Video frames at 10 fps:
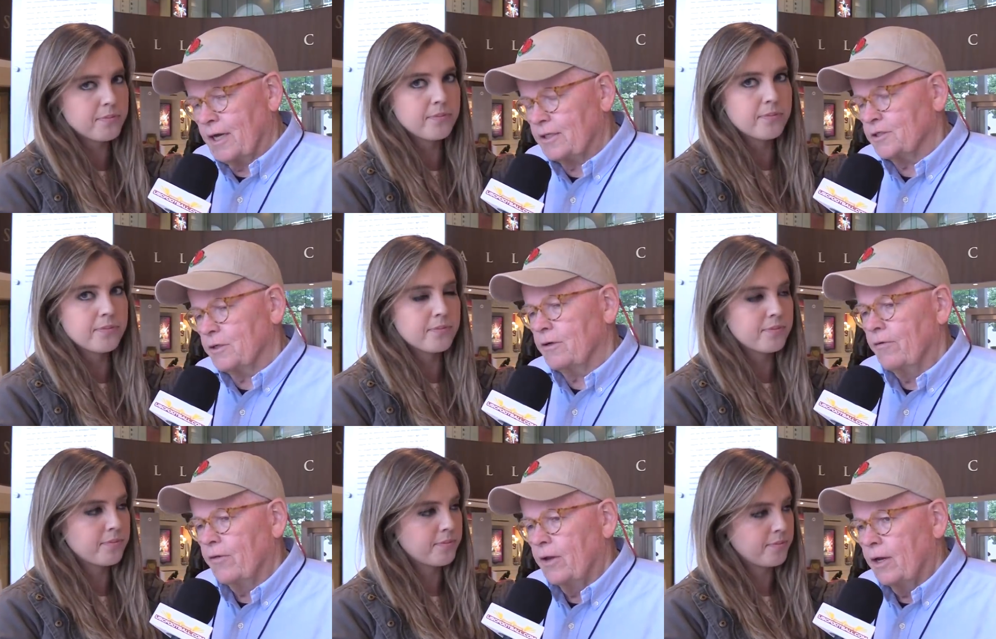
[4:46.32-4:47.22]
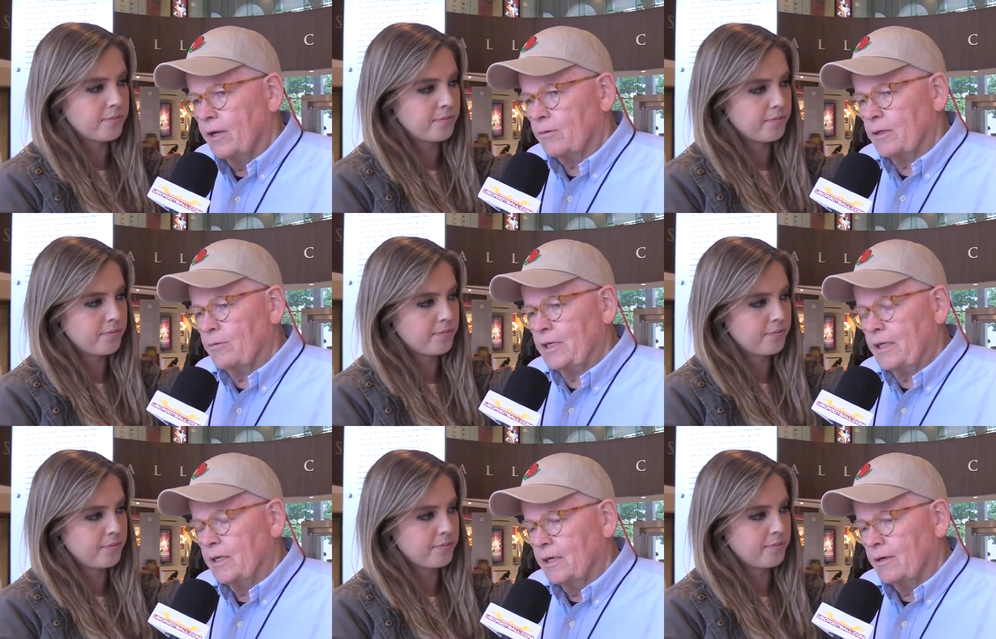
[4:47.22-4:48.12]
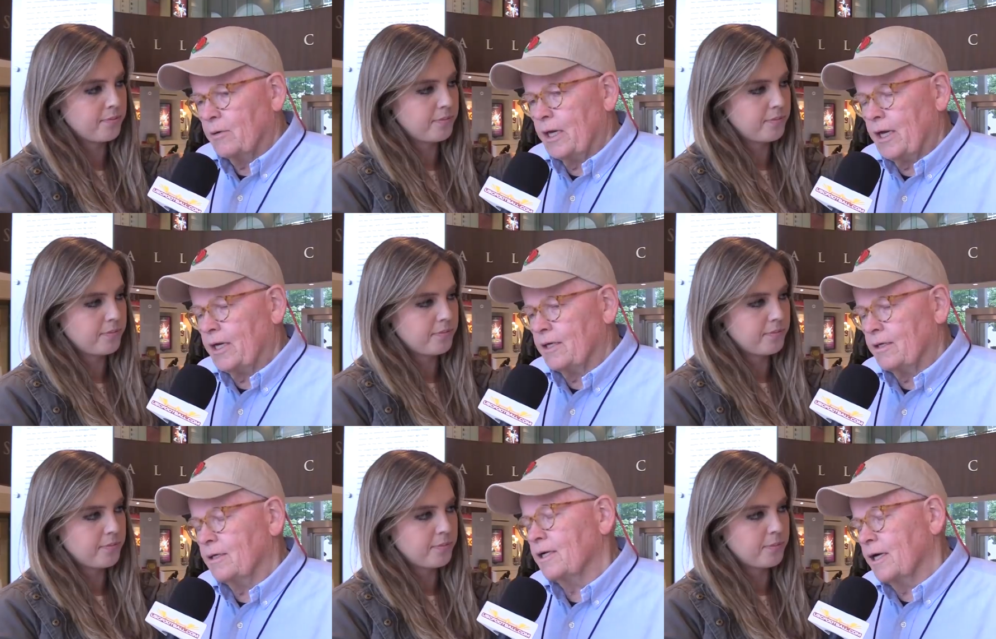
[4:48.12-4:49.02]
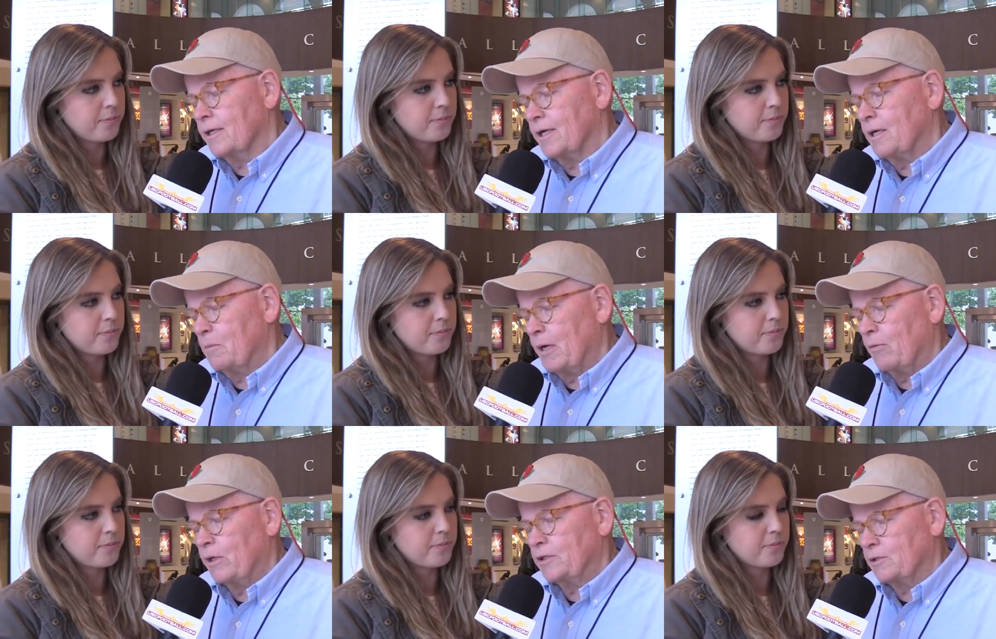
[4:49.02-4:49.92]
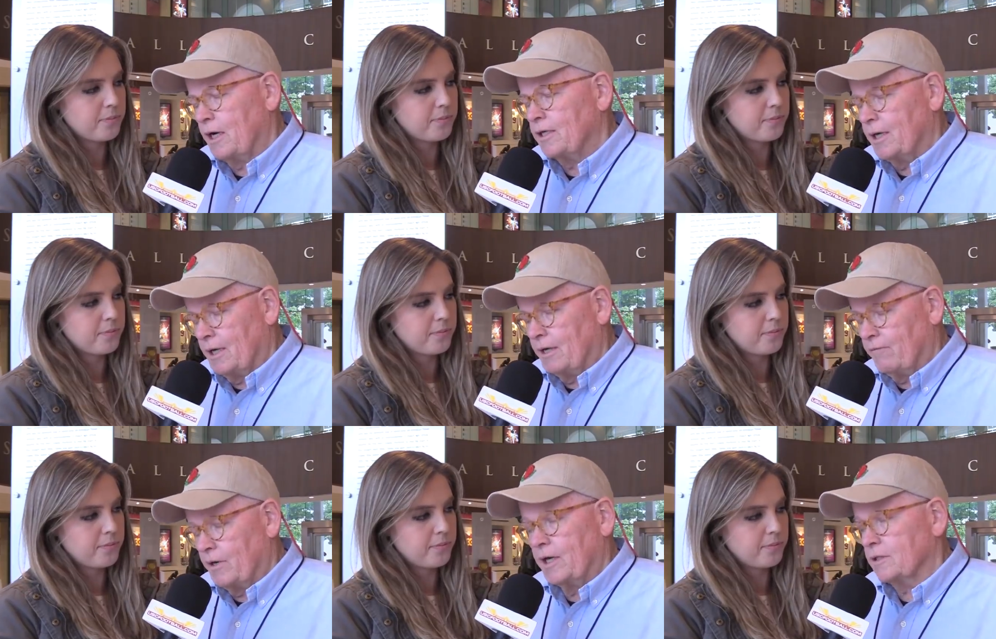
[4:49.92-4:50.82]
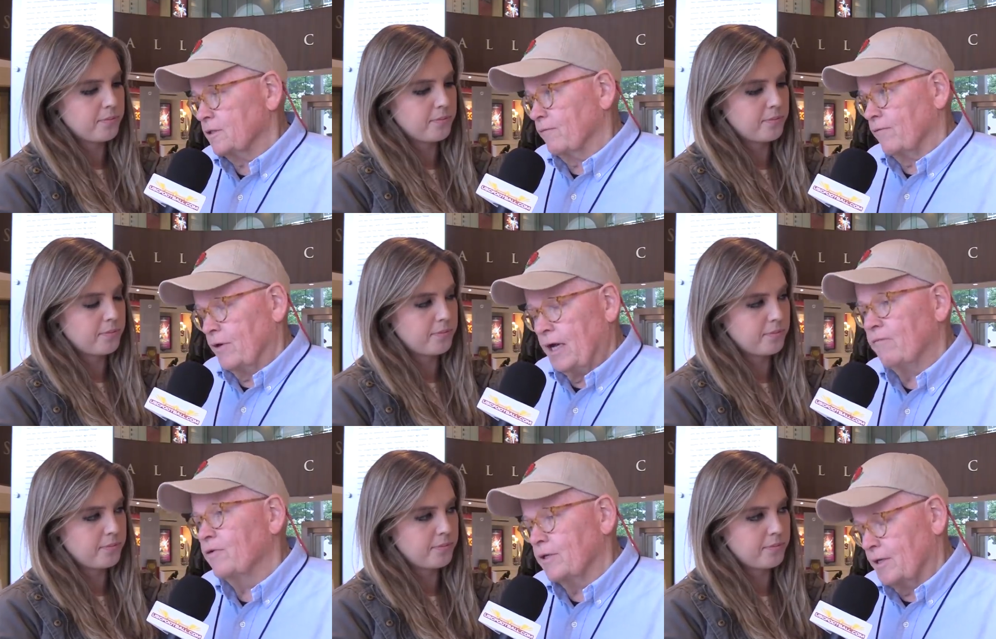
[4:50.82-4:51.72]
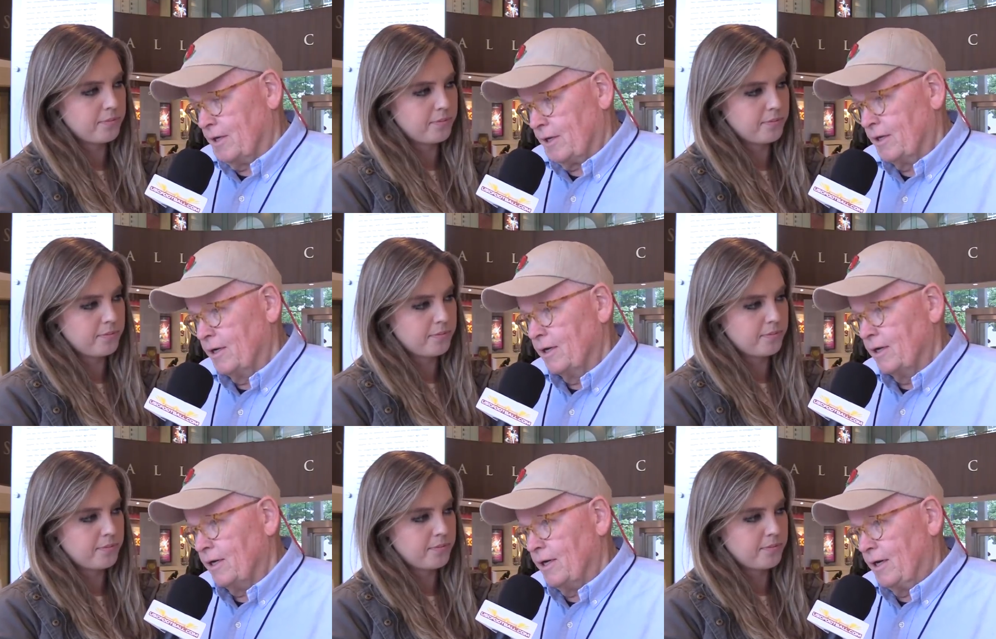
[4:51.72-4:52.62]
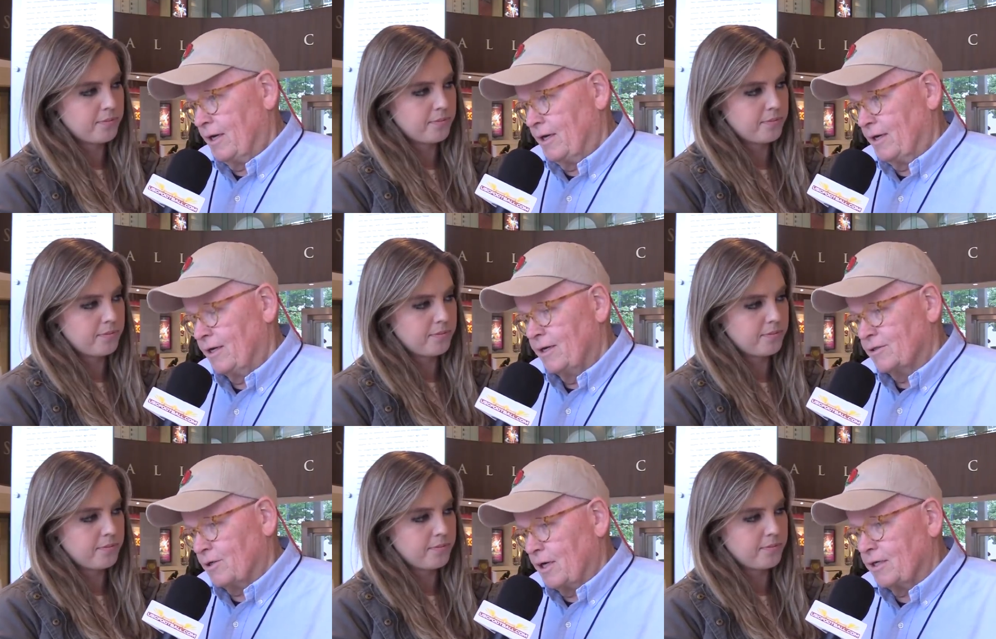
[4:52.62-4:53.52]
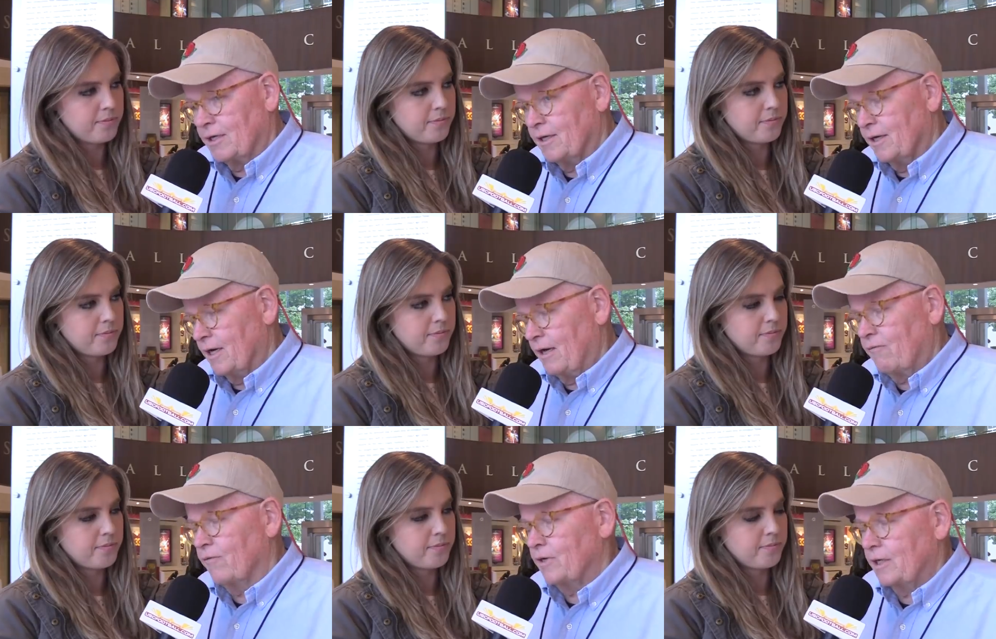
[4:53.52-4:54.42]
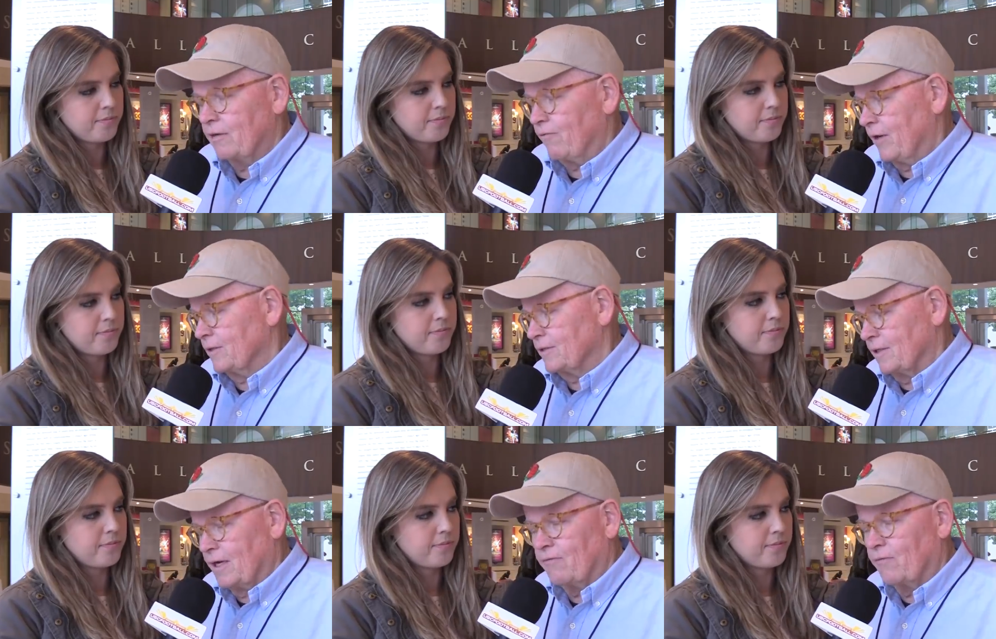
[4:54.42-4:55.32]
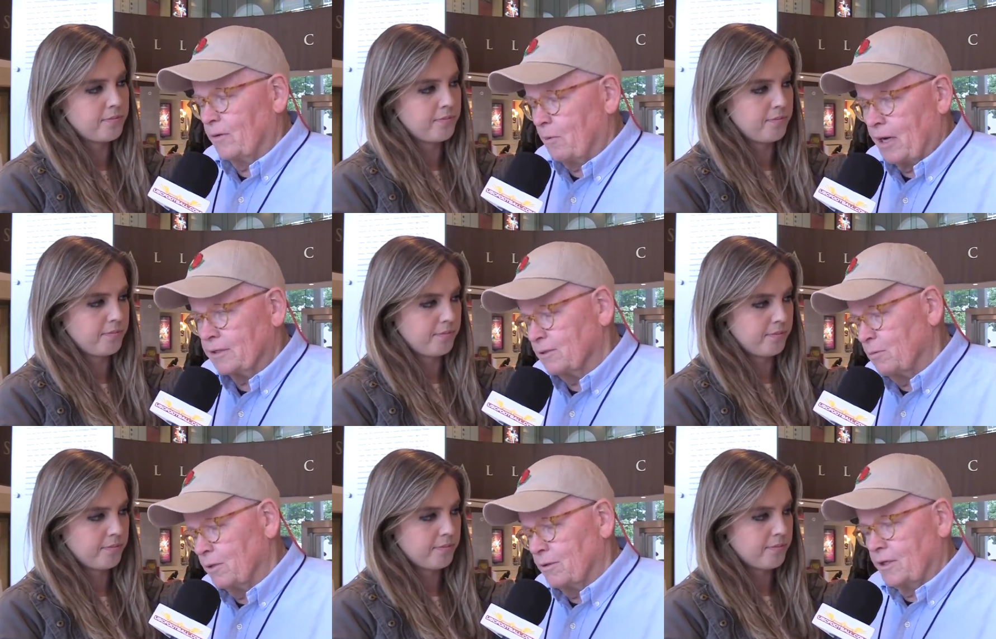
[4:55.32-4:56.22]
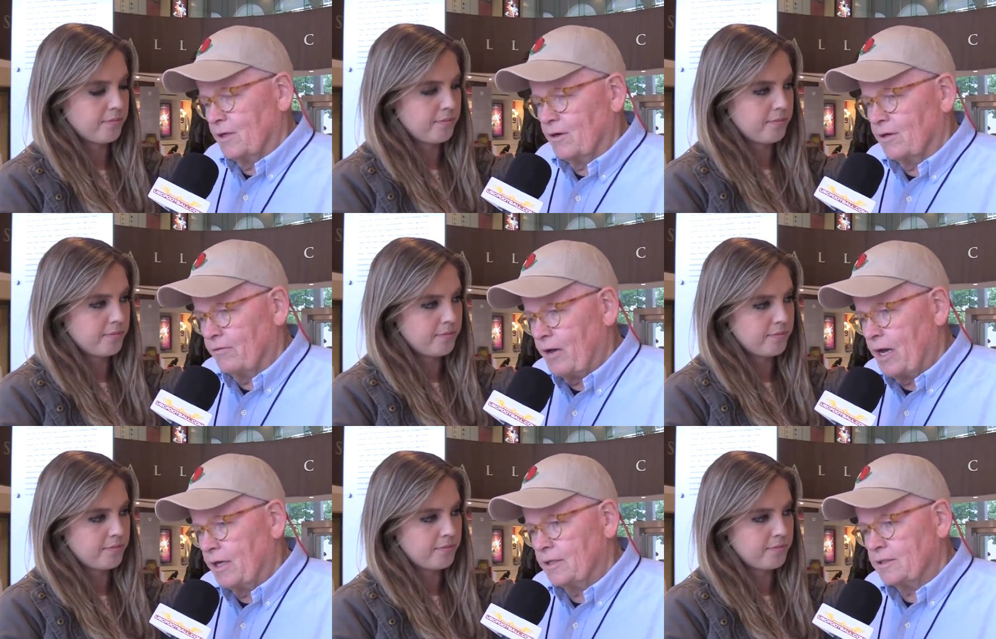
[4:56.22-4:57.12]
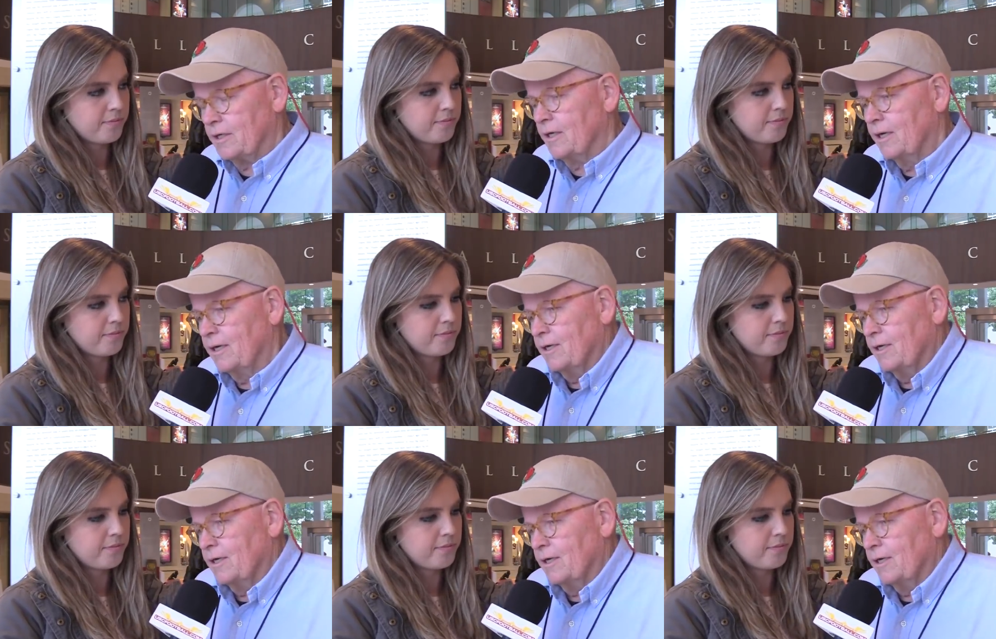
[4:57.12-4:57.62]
Speaker 1: last year we, we, we had, and I think he meant we tried to have an answer for everything and trying to every defense and every possibility and all of that. He said,